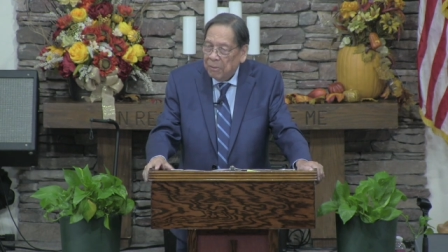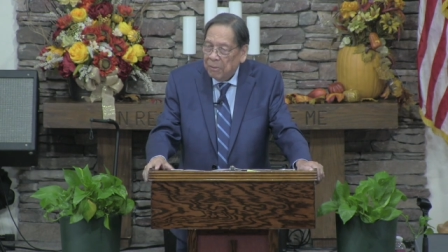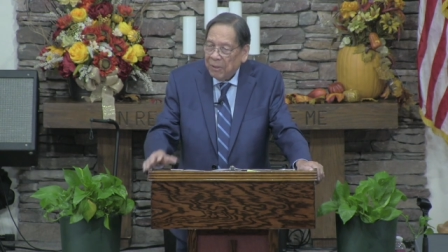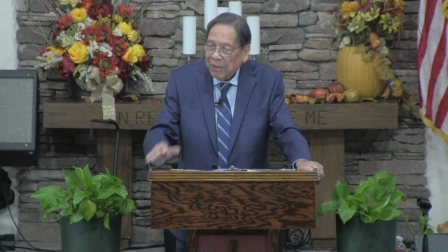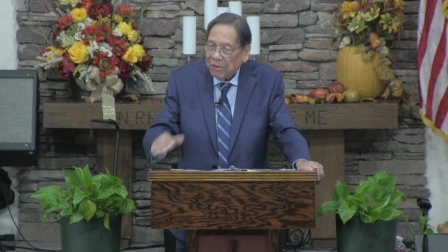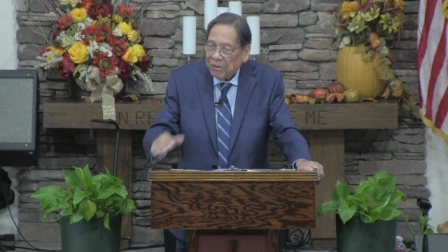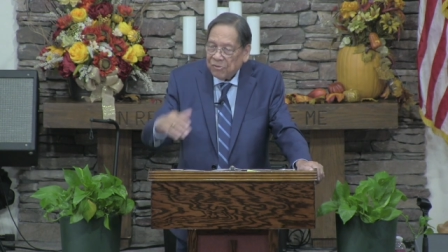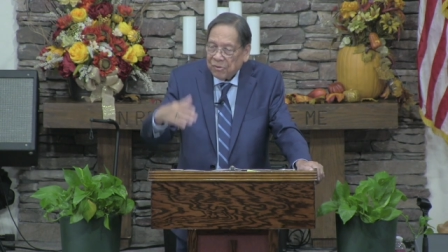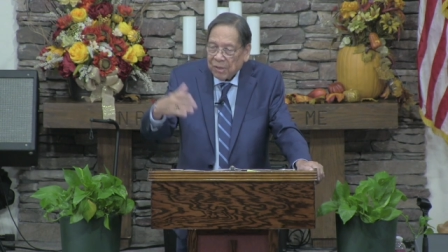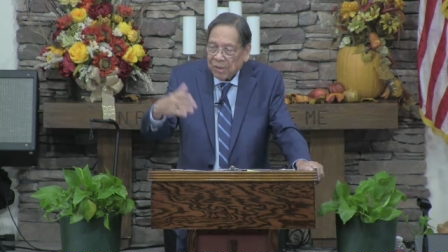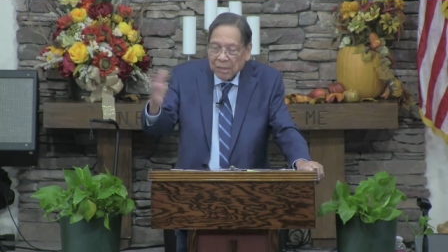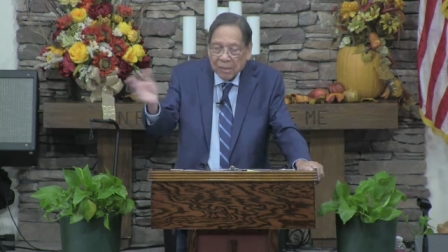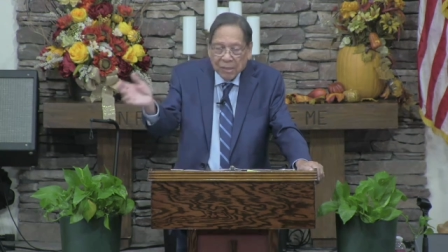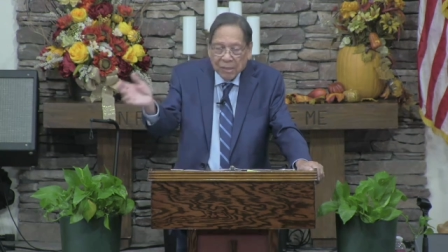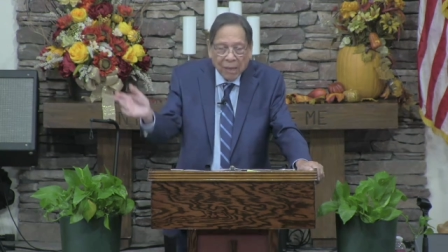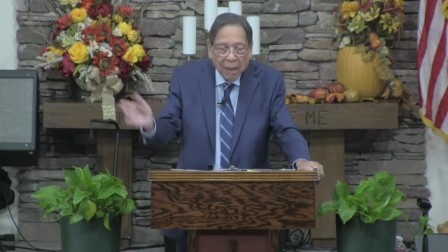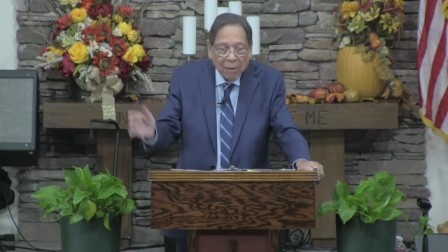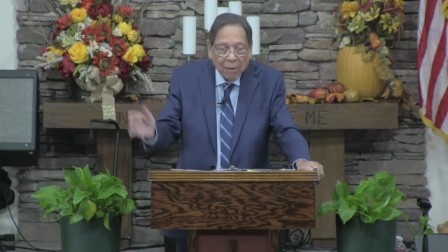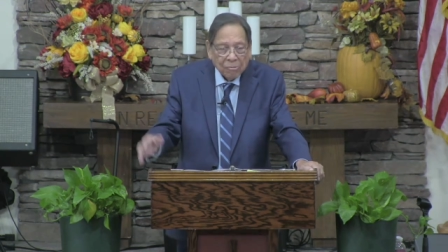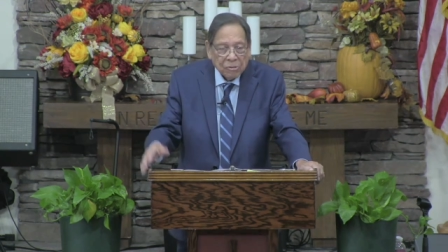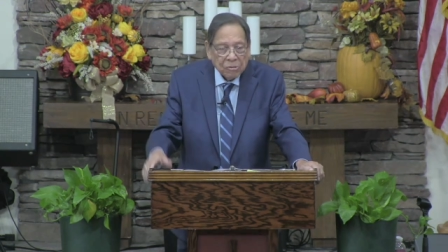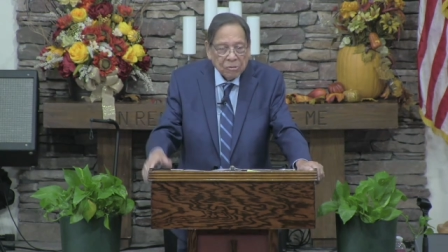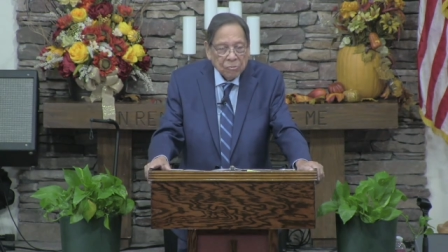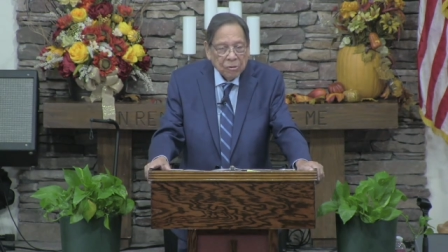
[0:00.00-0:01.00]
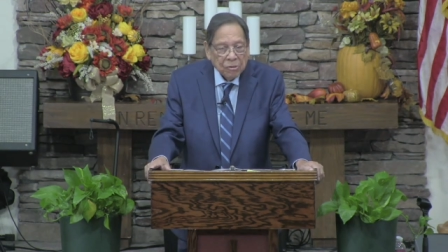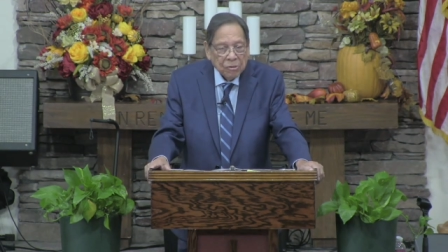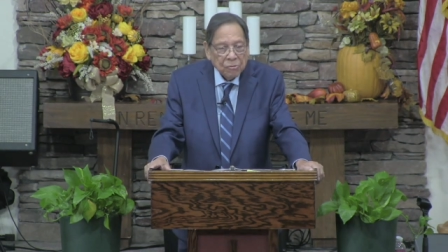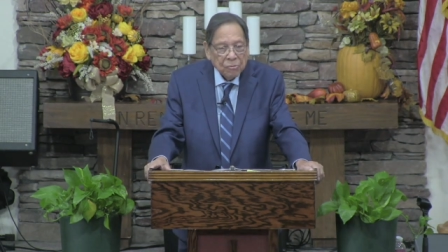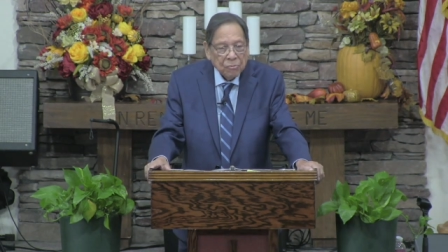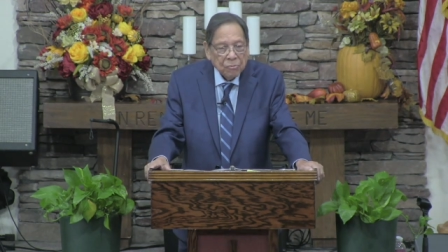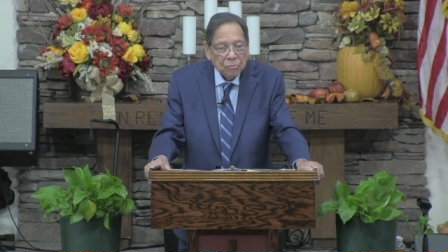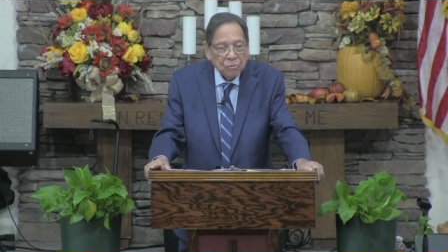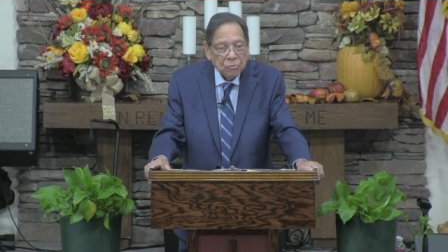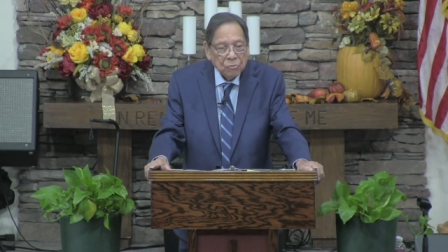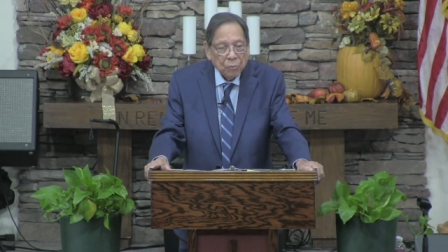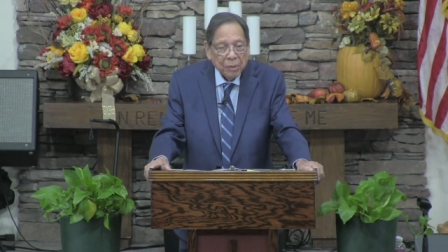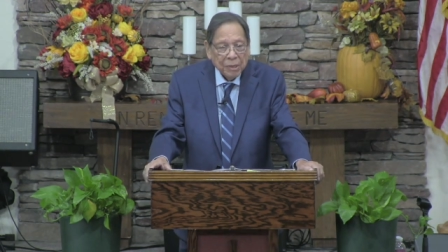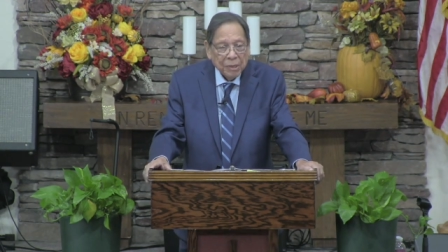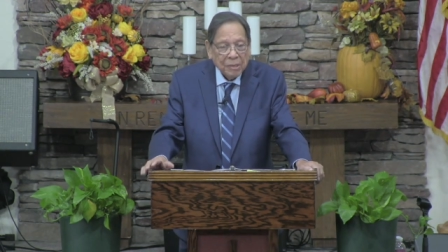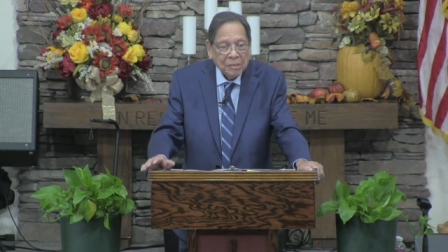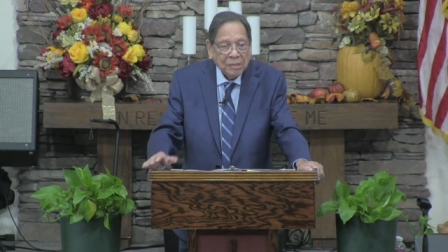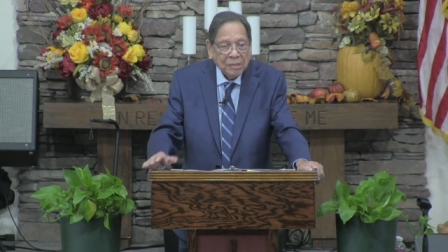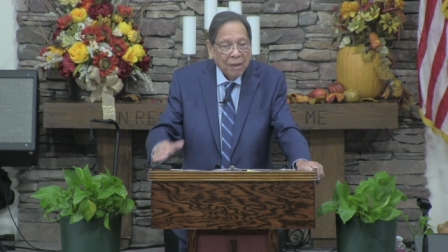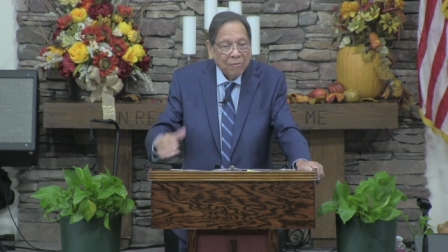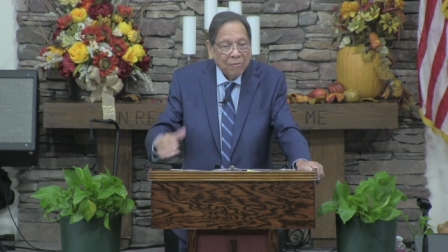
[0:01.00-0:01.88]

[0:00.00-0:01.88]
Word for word: They say the average Christian was witness,